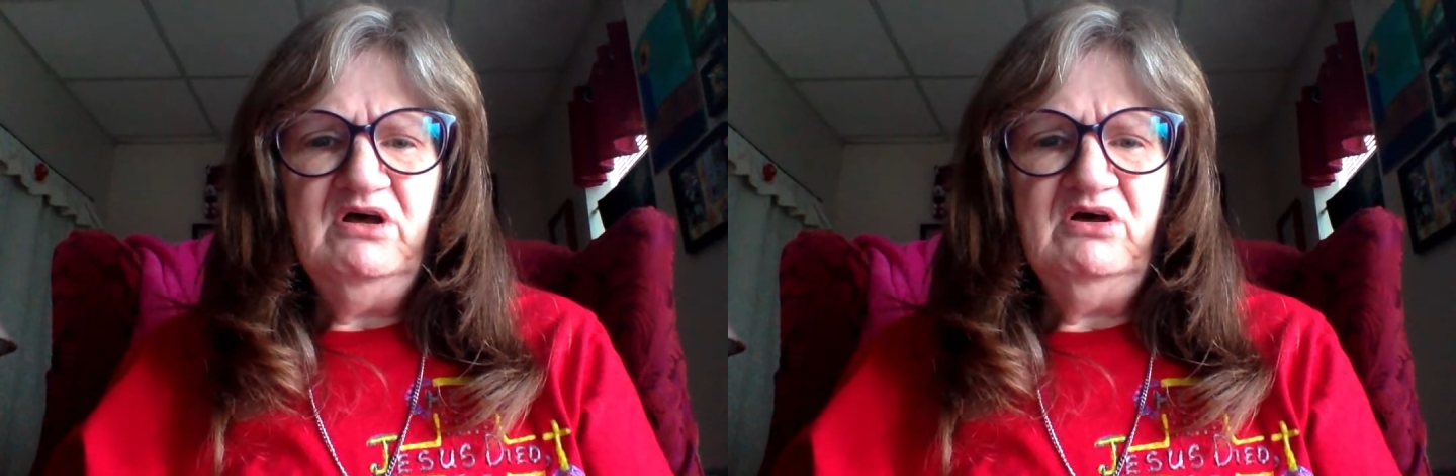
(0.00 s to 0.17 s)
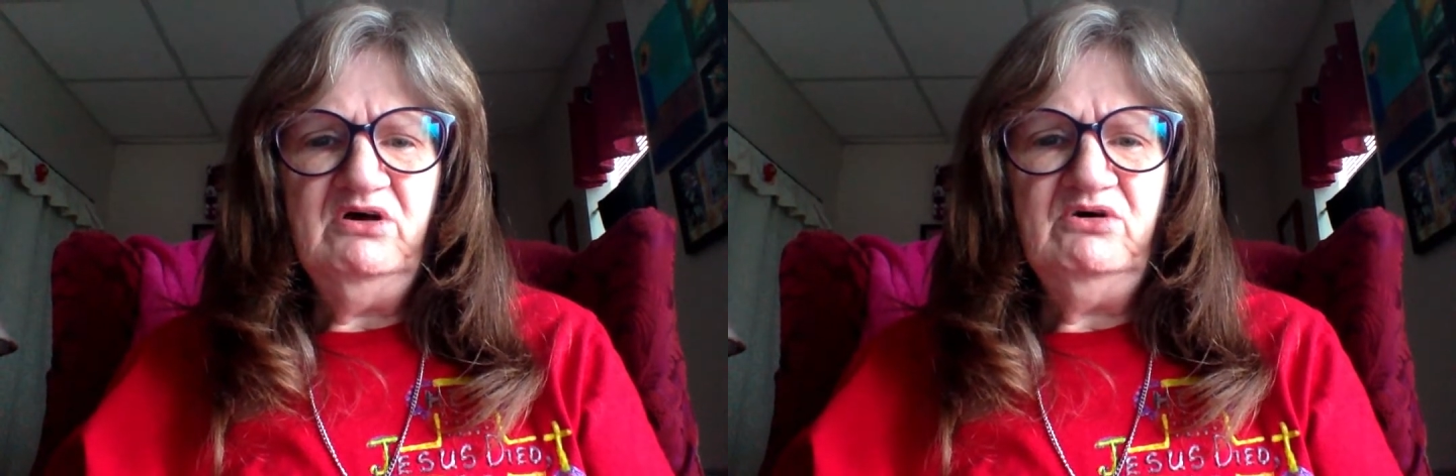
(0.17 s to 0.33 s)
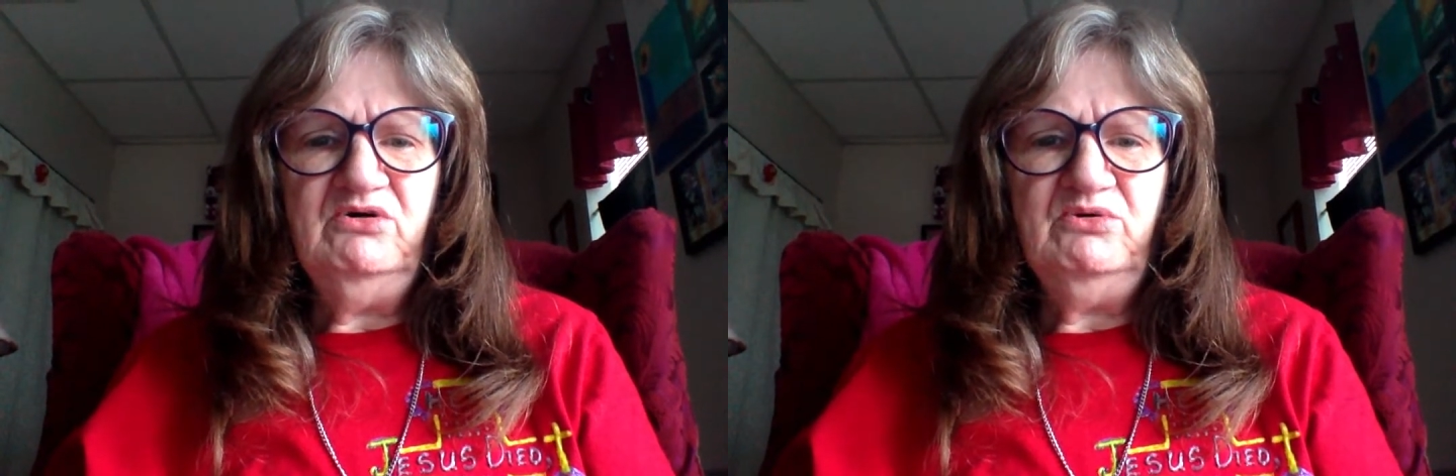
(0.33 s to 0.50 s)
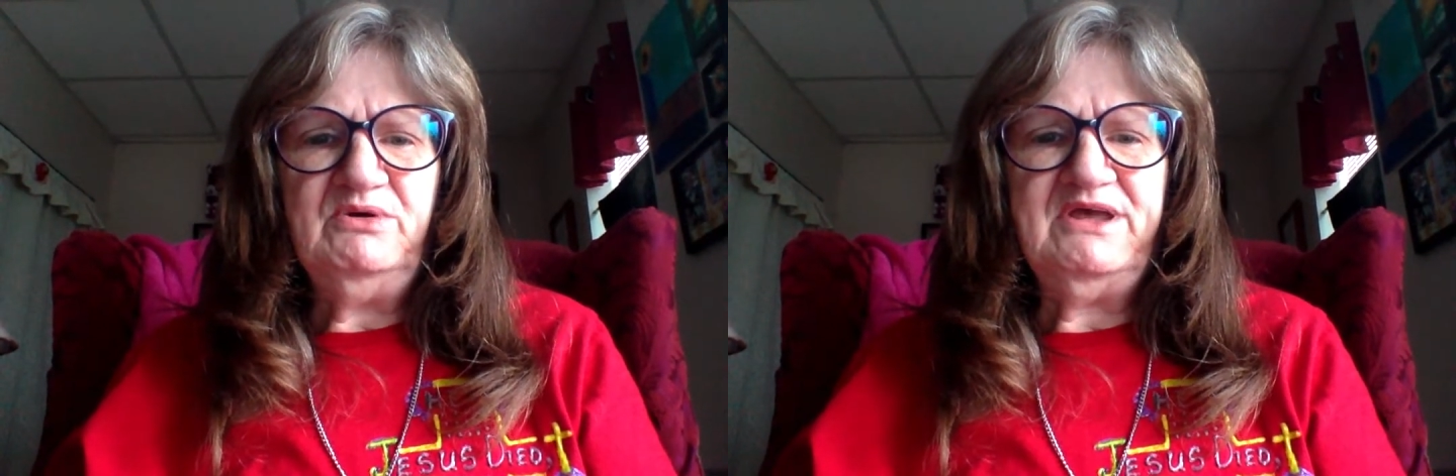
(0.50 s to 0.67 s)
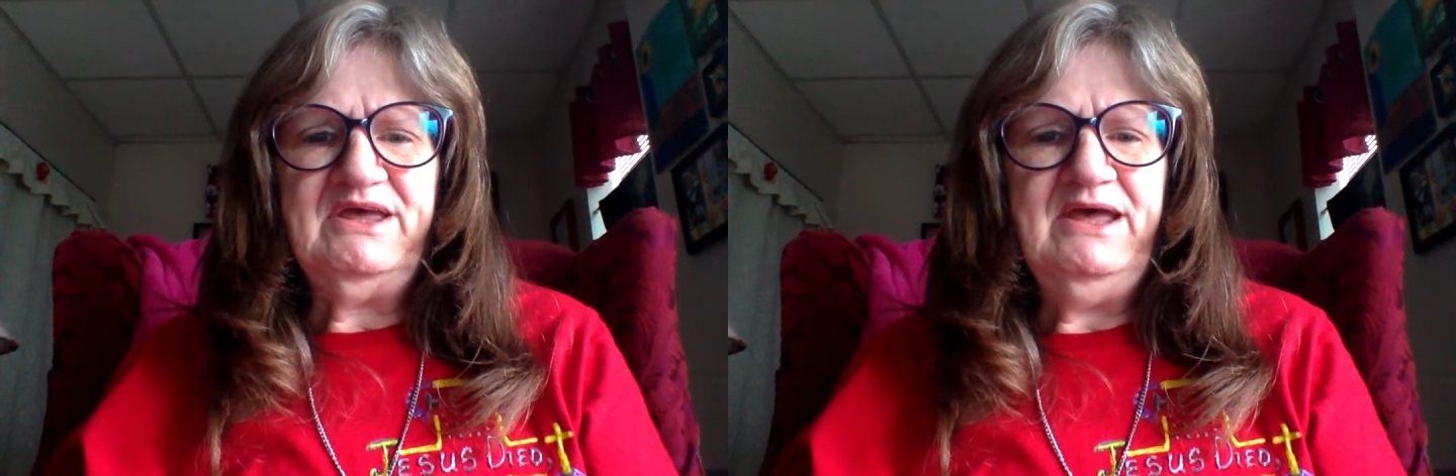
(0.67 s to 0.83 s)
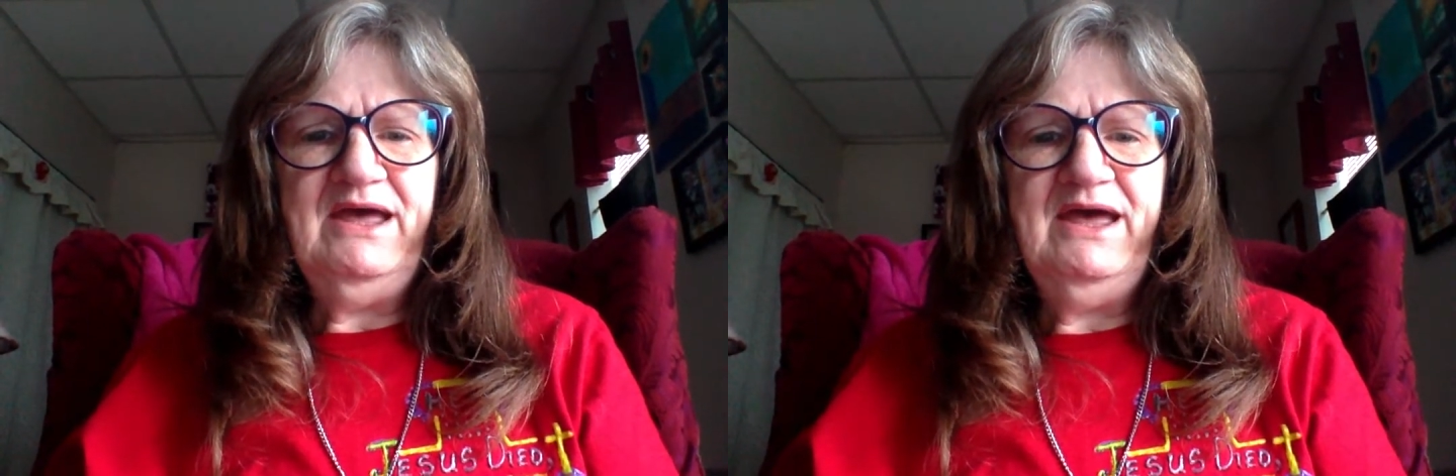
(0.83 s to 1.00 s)

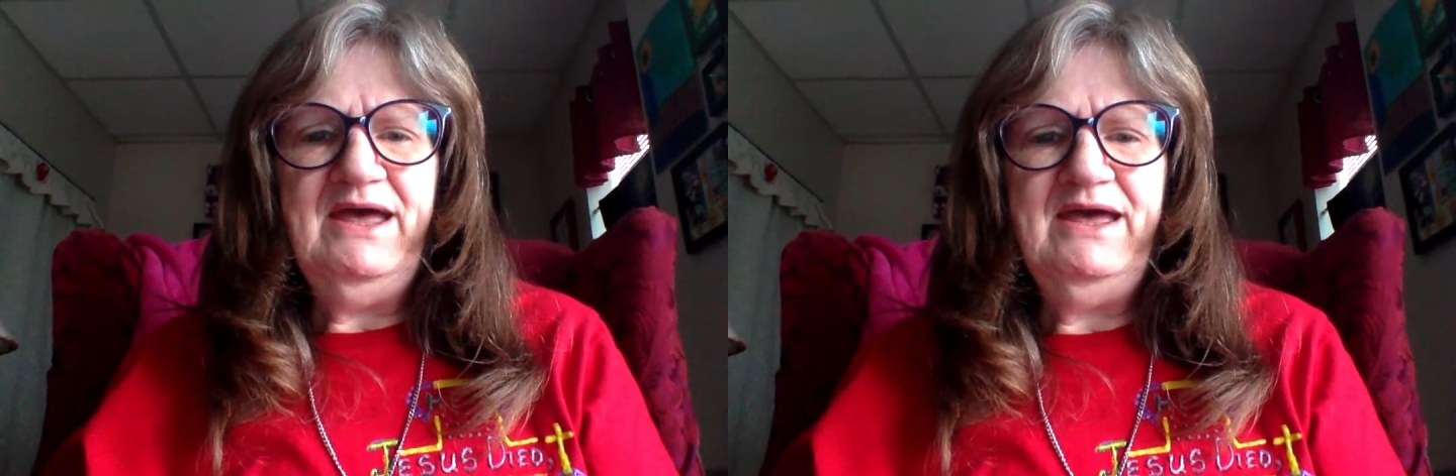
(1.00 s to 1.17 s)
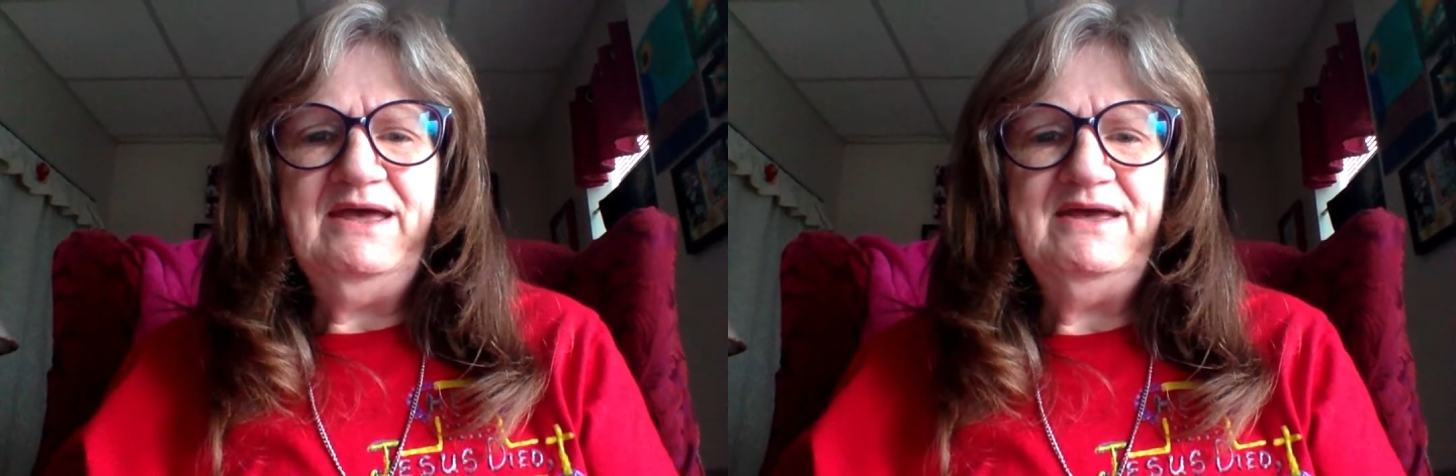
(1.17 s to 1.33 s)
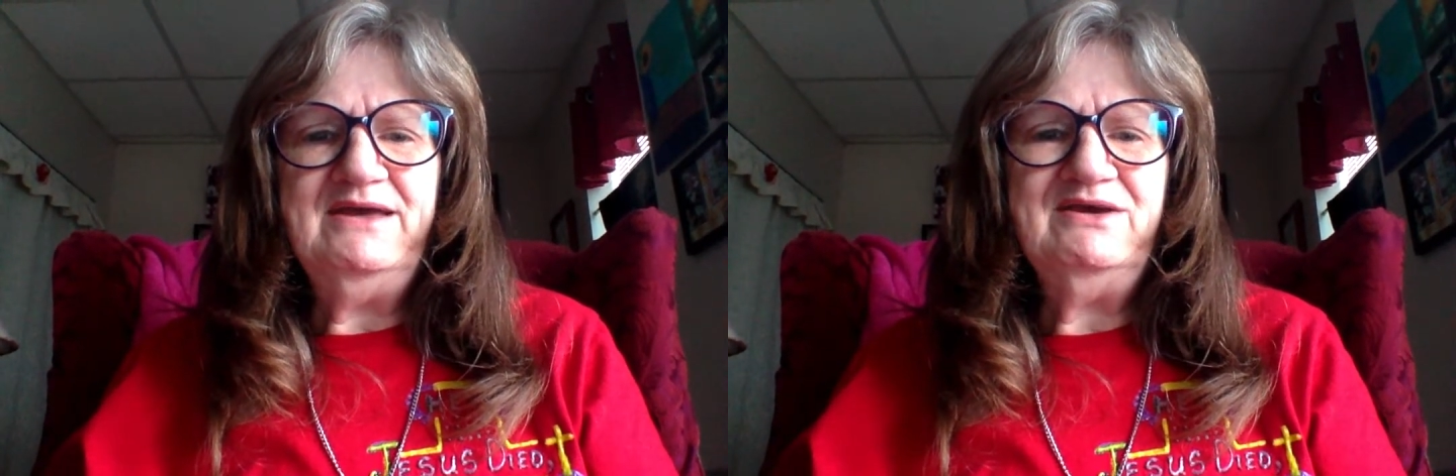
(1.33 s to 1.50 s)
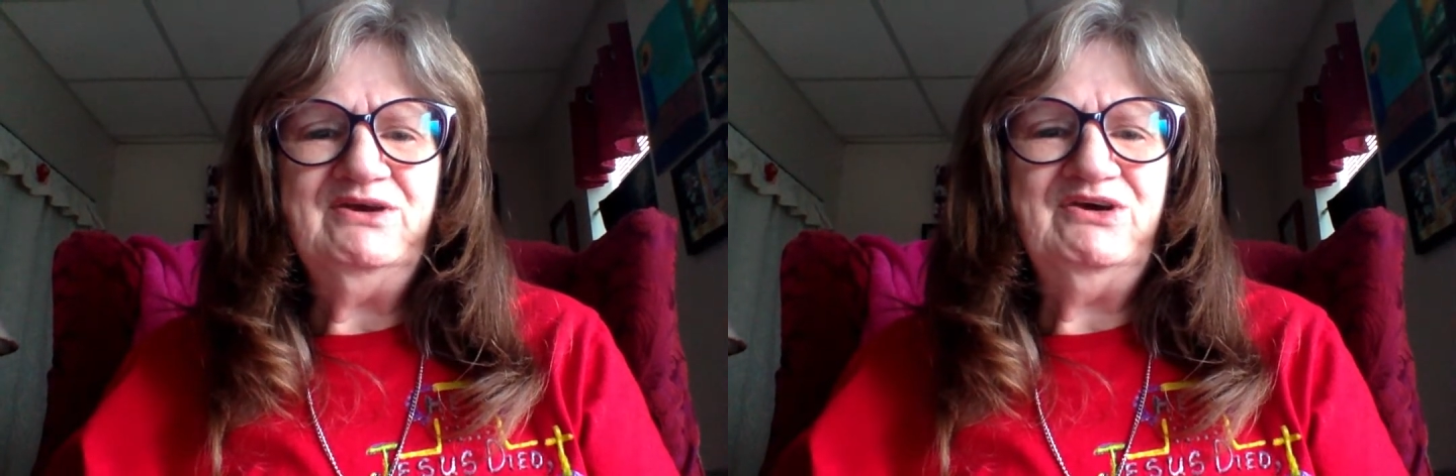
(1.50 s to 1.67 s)
Okay,